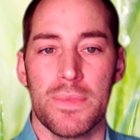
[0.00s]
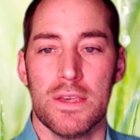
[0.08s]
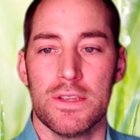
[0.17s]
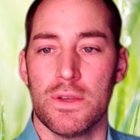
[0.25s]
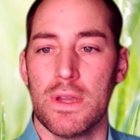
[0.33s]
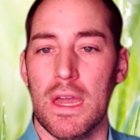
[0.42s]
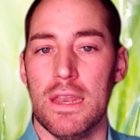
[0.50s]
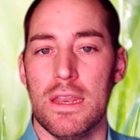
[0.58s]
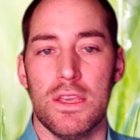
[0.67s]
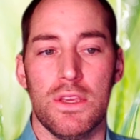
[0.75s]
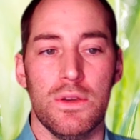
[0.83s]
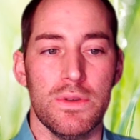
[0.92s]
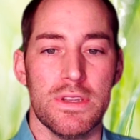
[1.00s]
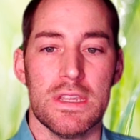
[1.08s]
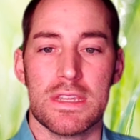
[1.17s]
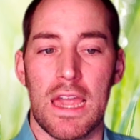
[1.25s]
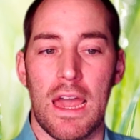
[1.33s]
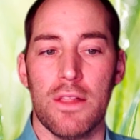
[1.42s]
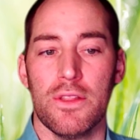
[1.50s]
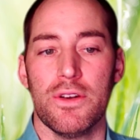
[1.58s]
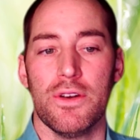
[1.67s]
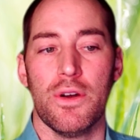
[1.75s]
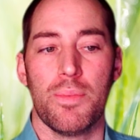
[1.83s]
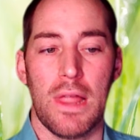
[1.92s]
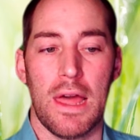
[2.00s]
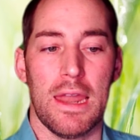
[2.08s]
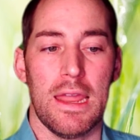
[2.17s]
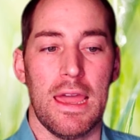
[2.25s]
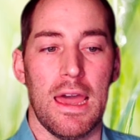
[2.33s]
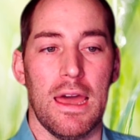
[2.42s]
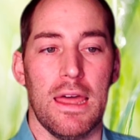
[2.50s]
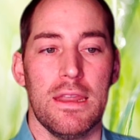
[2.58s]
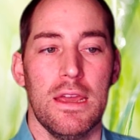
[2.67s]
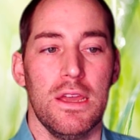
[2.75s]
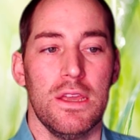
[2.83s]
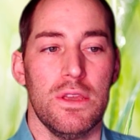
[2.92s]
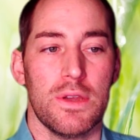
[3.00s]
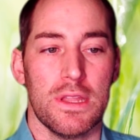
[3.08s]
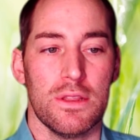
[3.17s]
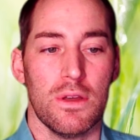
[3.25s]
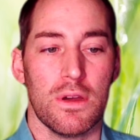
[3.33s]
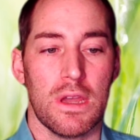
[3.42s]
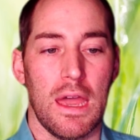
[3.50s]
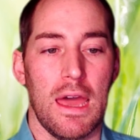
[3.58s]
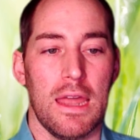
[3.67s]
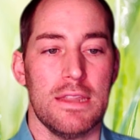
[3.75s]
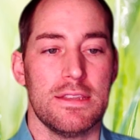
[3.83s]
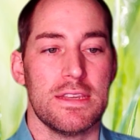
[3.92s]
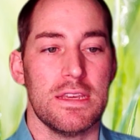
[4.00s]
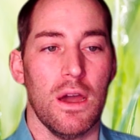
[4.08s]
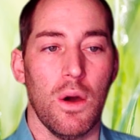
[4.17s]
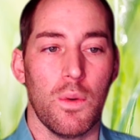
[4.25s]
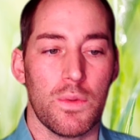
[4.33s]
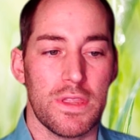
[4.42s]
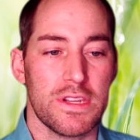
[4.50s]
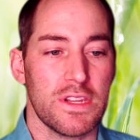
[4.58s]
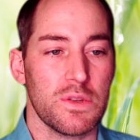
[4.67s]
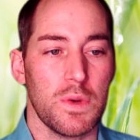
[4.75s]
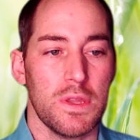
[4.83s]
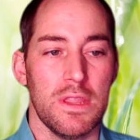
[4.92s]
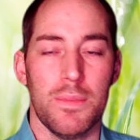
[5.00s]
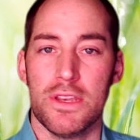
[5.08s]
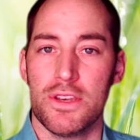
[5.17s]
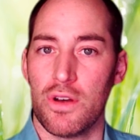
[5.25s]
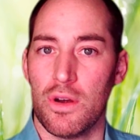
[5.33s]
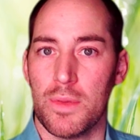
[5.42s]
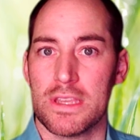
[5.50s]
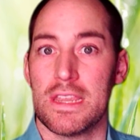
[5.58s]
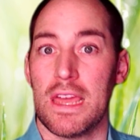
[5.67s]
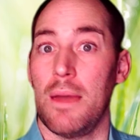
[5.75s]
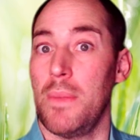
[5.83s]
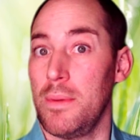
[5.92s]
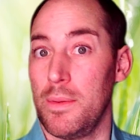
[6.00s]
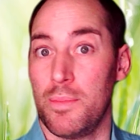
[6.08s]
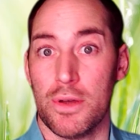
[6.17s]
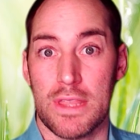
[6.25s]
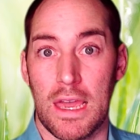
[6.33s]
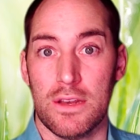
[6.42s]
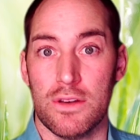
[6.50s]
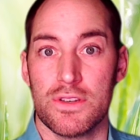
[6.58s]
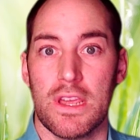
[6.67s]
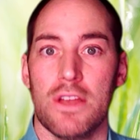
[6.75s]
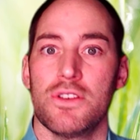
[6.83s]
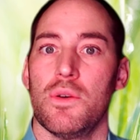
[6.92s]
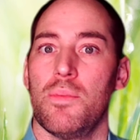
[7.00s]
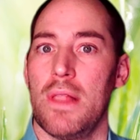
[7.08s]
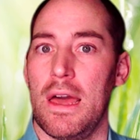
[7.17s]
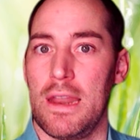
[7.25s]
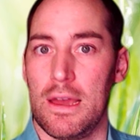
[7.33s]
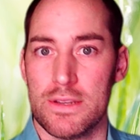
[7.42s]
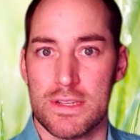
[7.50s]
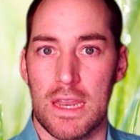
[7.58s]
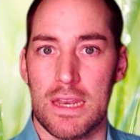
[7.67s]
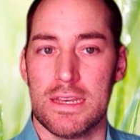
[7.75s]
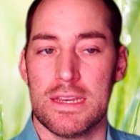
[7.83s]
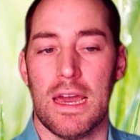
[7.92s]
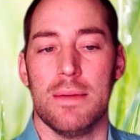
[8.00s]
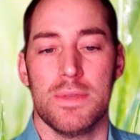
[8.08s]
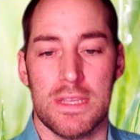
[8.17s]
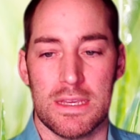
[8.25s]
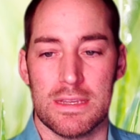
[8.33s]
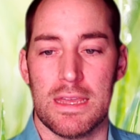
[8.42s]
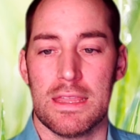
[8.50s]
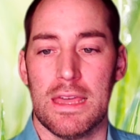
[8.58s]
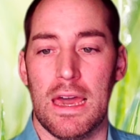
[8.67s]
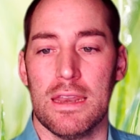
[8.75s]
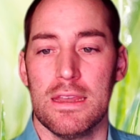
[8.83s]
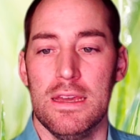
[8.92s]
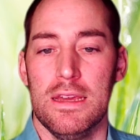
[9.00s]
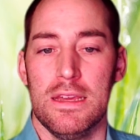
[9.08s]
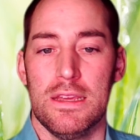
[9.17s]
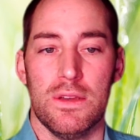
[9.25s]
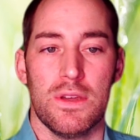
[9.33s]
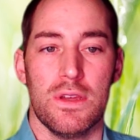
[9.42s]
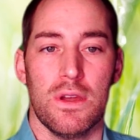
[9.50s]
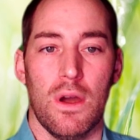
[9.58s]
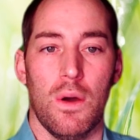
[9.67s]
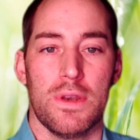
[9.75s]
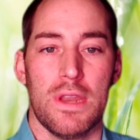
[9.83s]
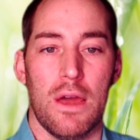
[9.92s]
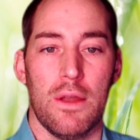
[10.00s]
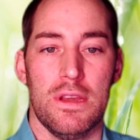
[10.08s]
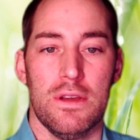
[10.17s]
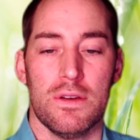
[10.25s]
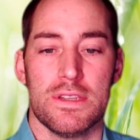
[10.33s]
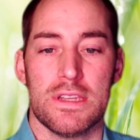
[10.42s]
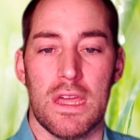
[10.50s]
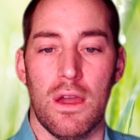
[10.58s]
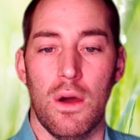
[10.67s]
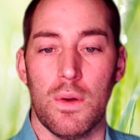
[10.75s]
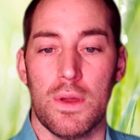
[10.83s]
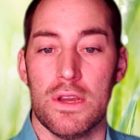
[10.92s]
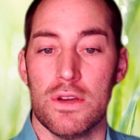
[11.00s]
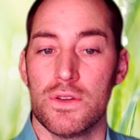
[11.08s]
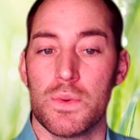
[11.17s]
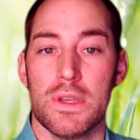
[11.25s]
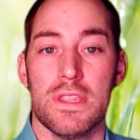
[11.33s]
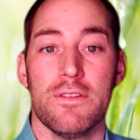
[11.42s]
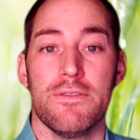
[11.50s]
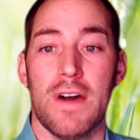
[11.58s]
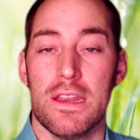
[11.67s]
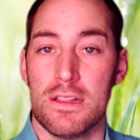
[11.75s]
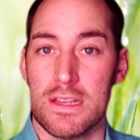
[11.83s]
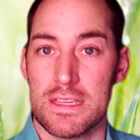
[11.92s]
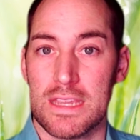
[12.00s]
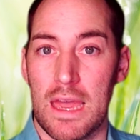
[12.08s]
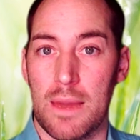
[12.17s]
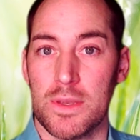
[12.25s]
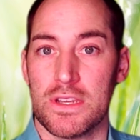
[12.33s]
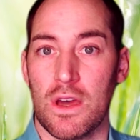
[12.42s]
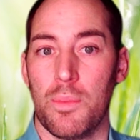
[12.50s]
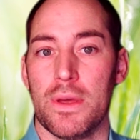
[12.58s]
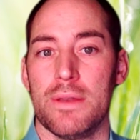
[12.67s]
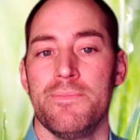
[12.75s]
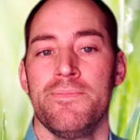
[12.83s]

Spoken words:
So again, use this calendar, plan ahead. You can look ahead and see, oh, this is when the midterm exam, maybe put that in your schedule, plan out study times, things like that. You can go down here and say, oh, here's when the final exam is open.